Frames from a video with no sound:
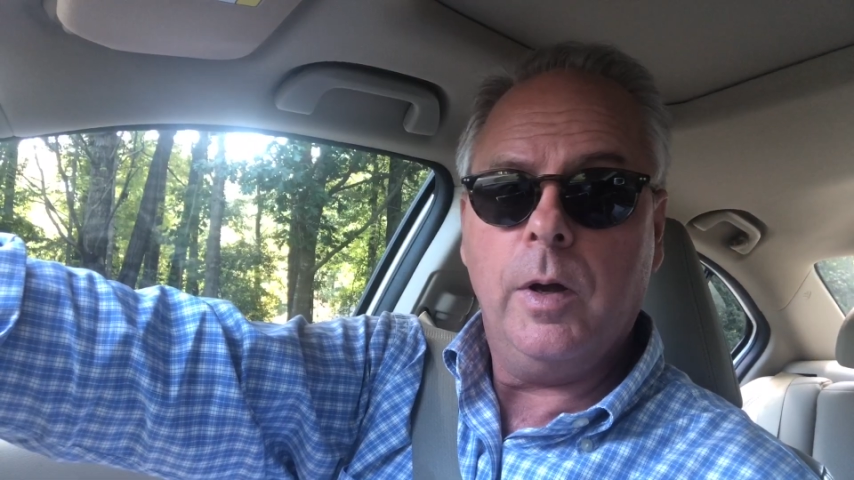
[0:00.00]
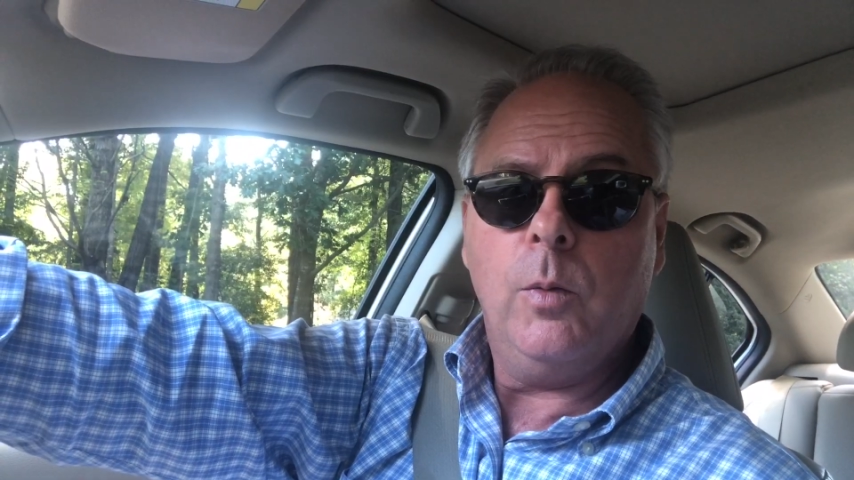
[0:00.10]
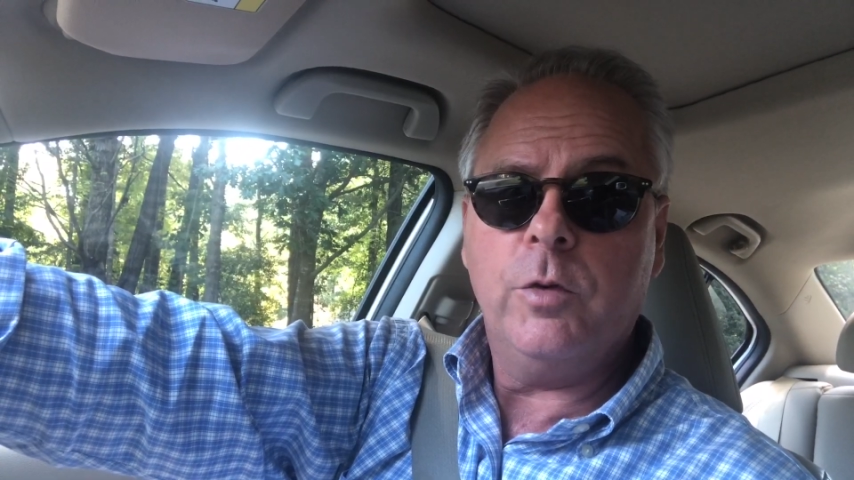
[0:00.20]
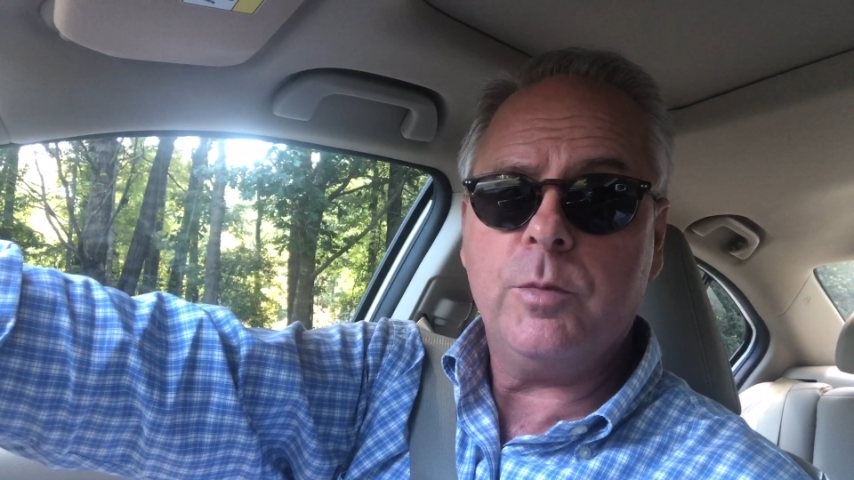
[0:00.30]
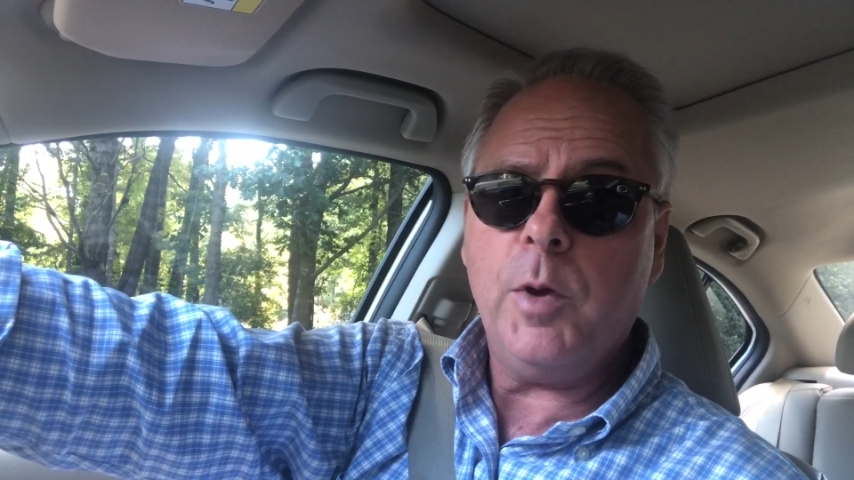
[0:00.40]

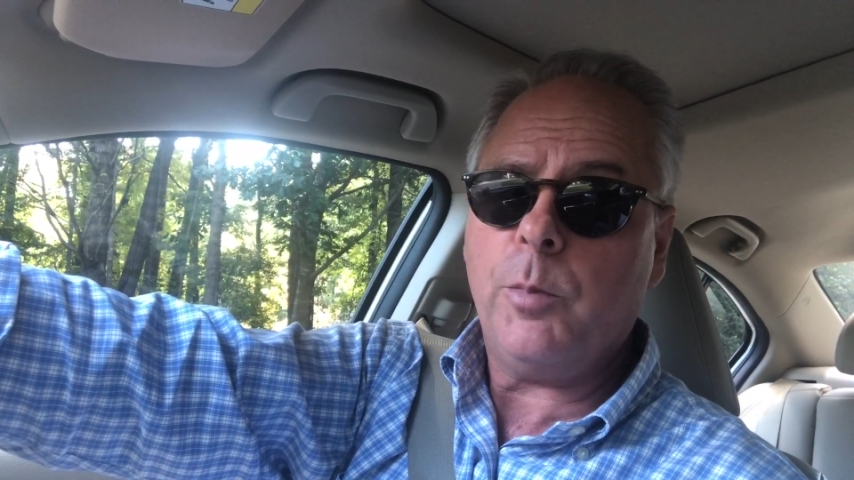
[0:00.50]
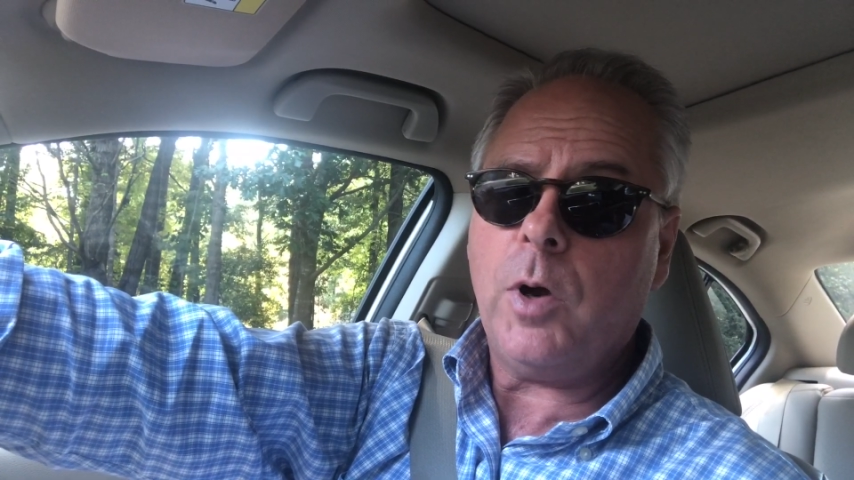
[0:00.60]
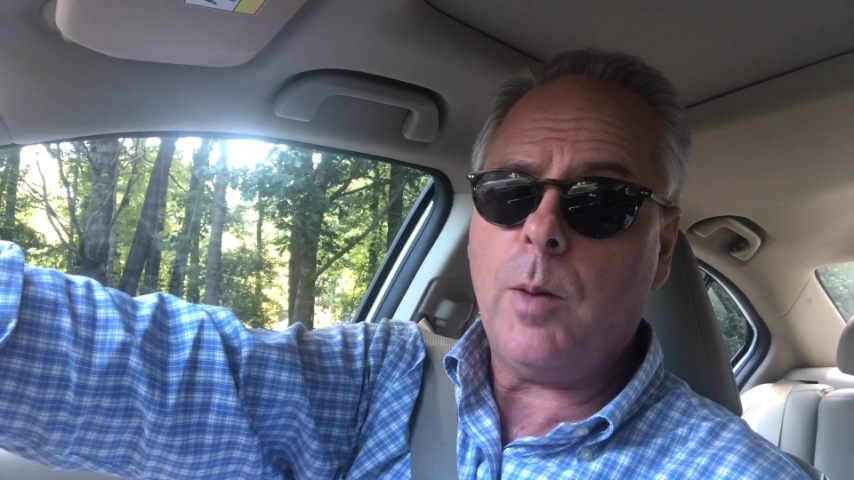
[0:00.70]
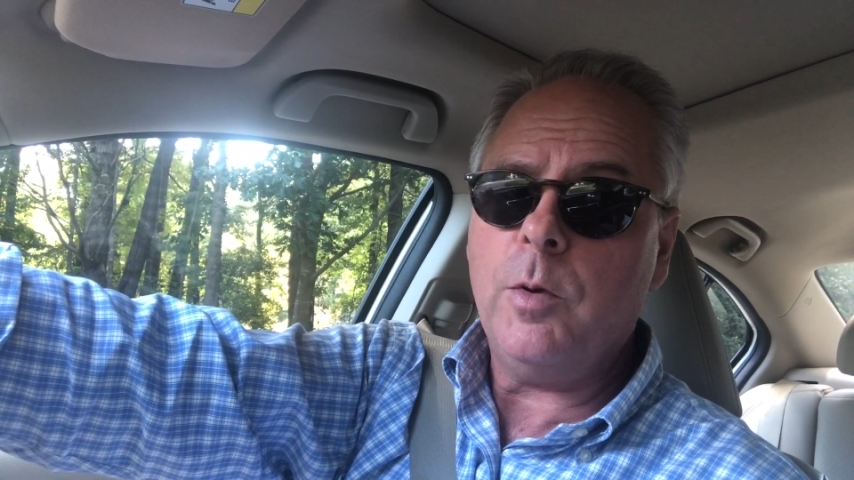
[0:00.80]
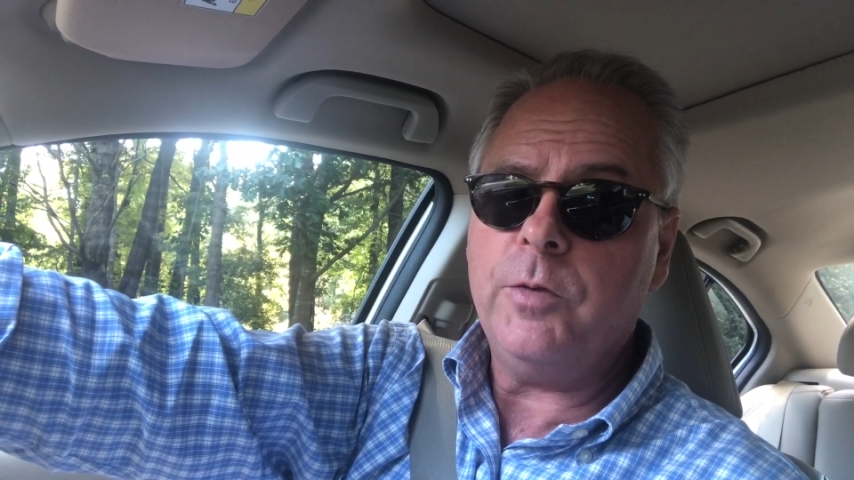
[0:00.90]
which can be a
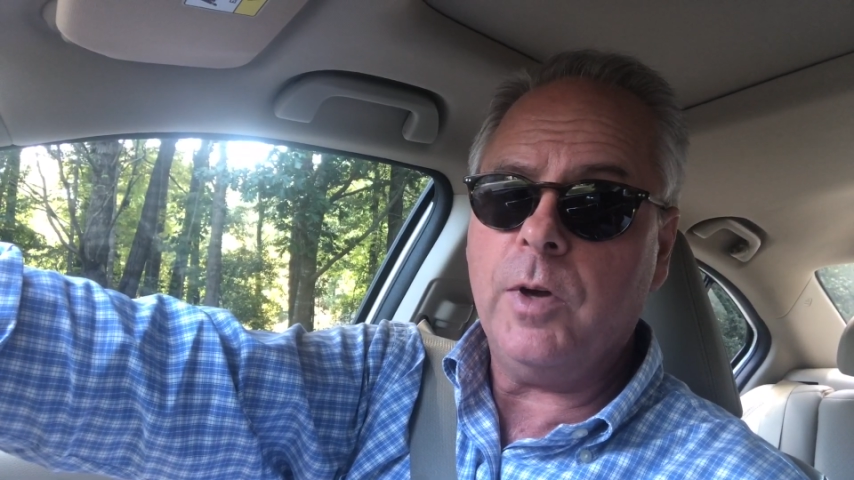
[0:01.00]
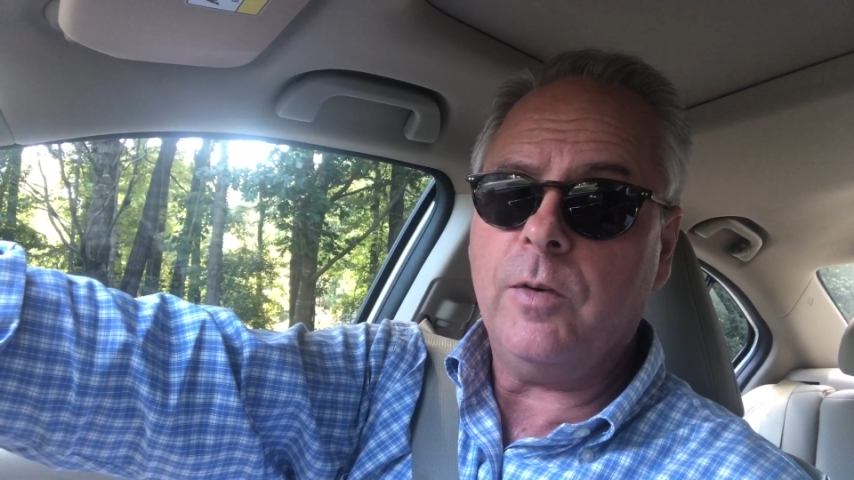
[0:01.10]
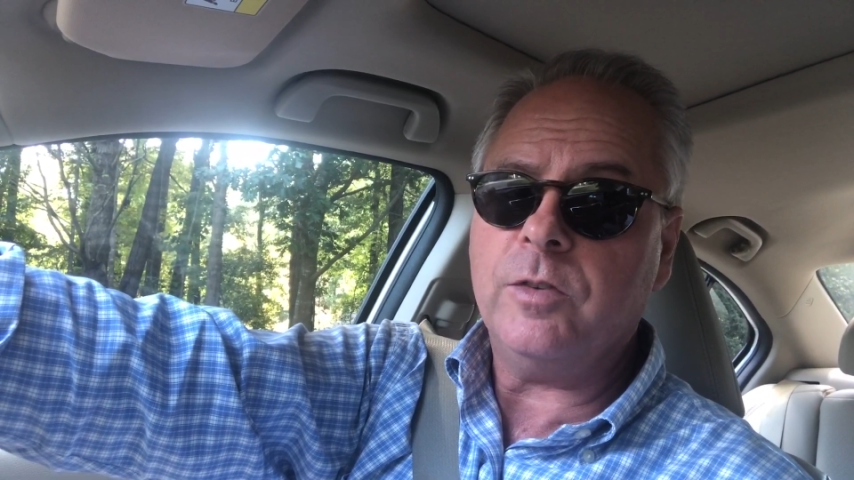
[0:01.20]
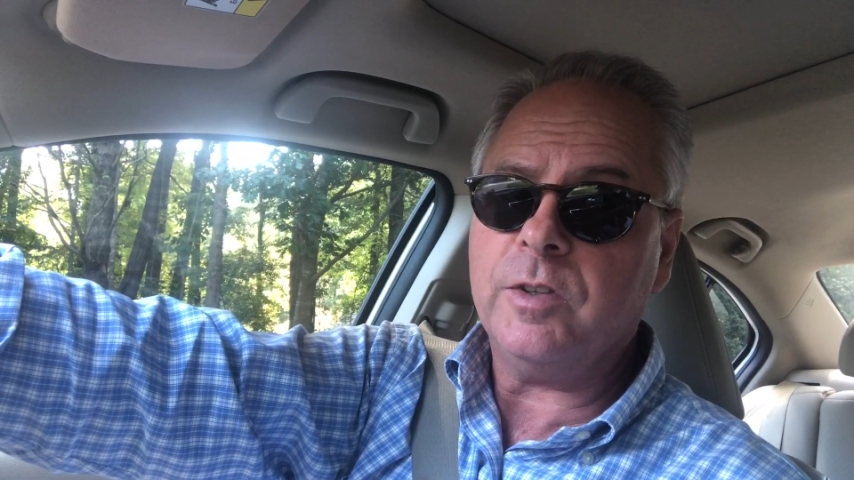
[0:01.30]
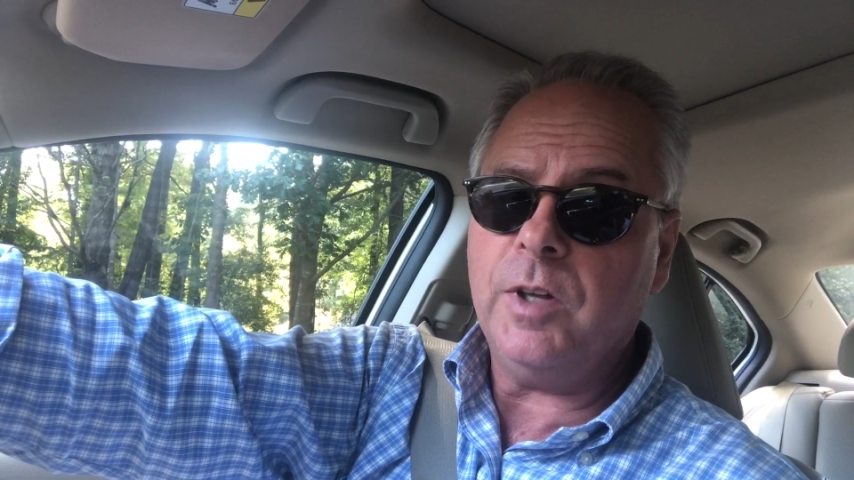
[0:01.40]
problem if you have
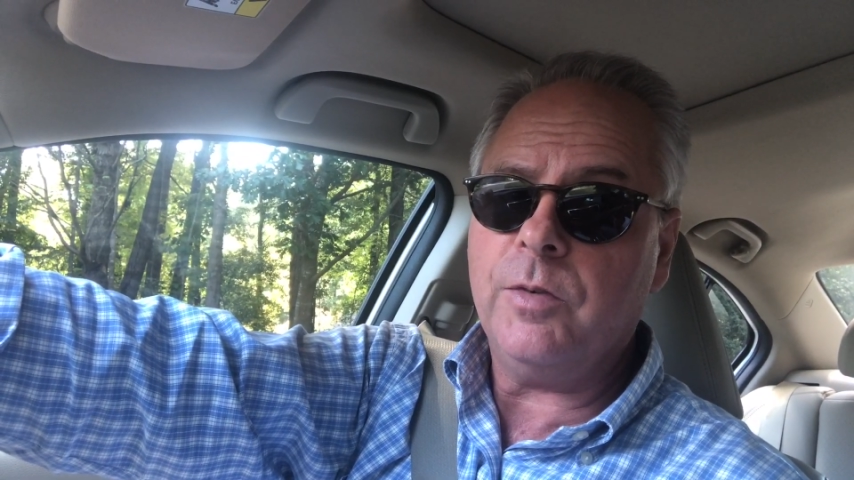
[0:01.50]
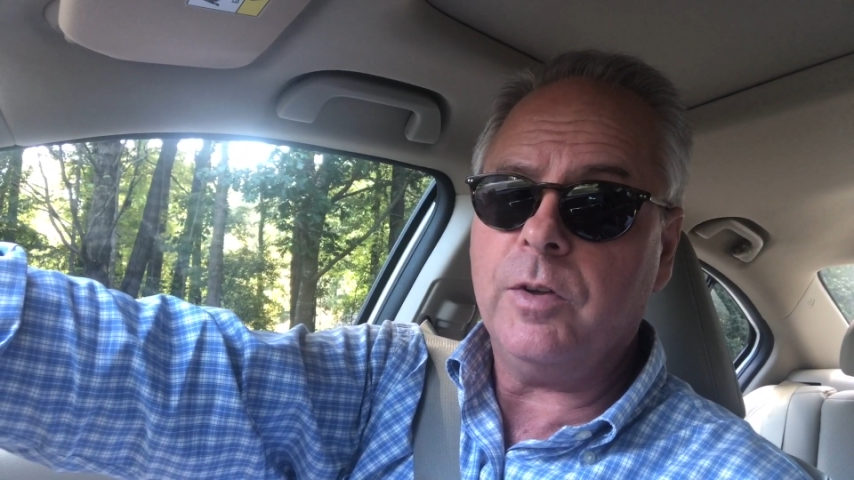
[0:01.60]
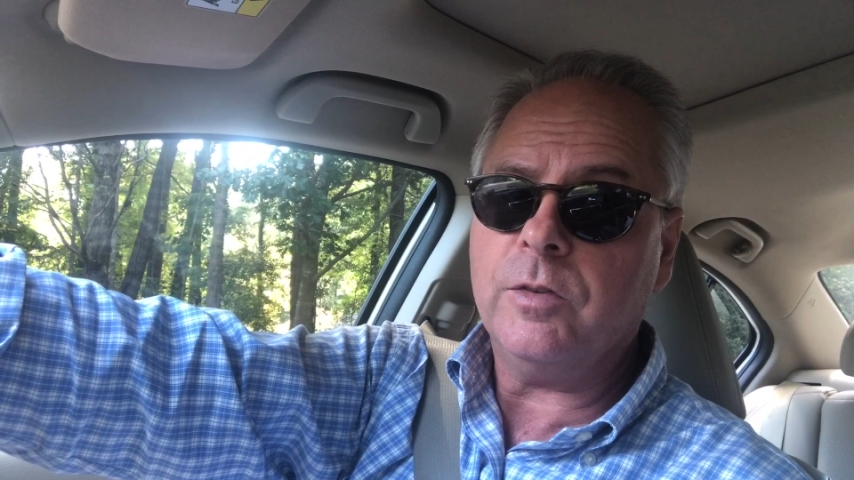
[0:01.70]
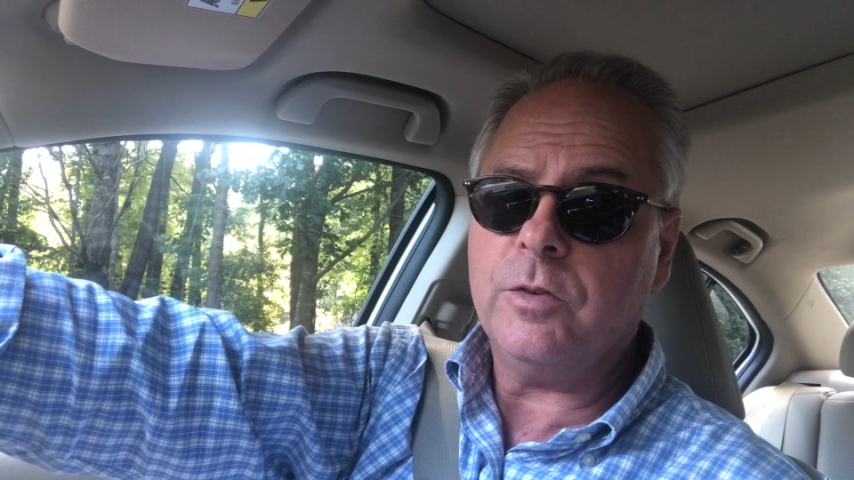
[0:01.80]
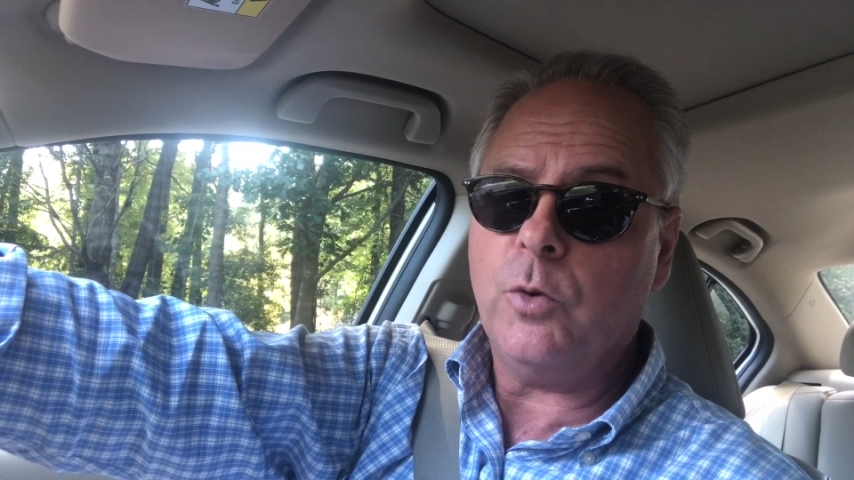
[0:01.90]
a
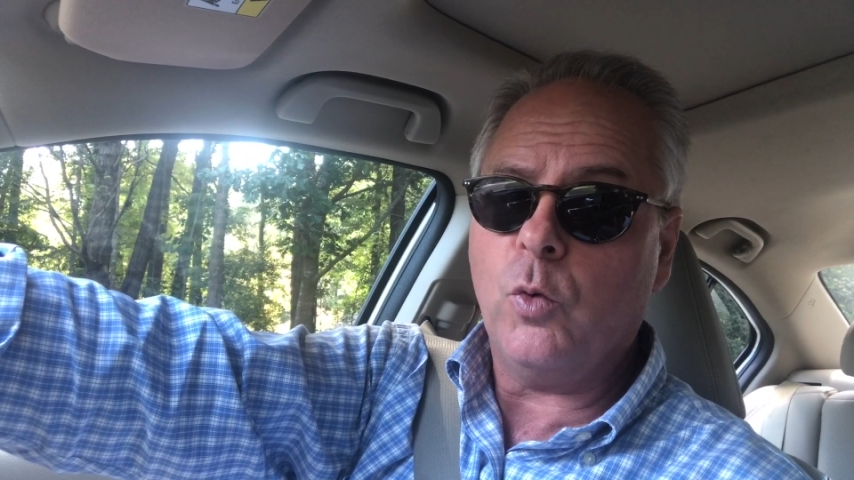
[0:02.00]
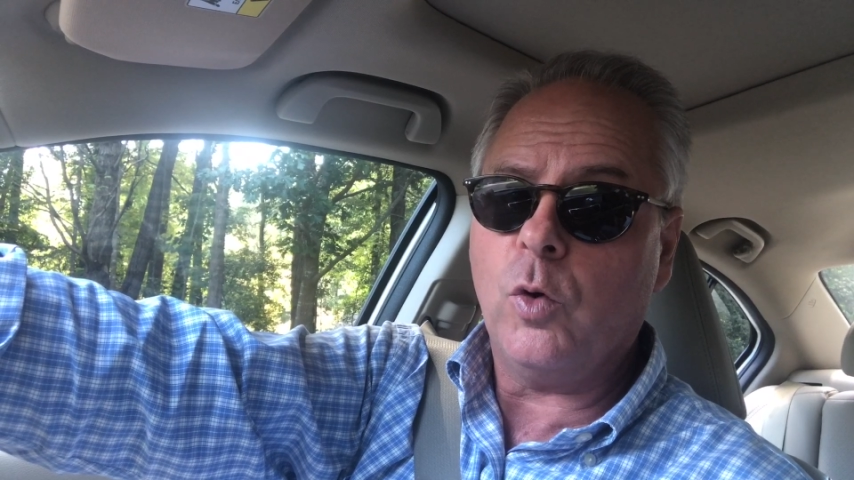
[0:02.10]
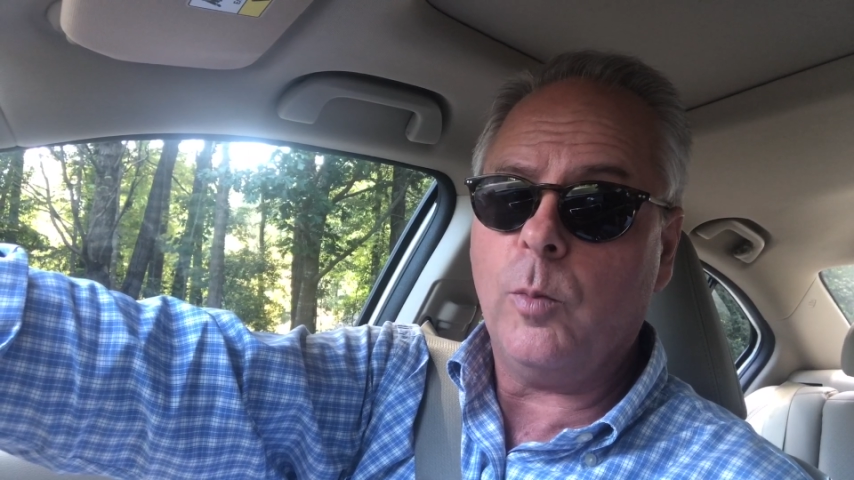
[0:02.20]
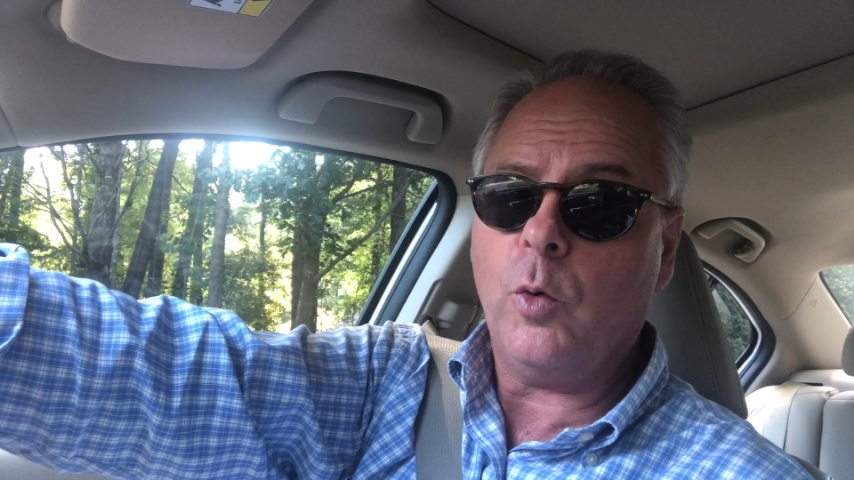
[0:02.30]
significant storm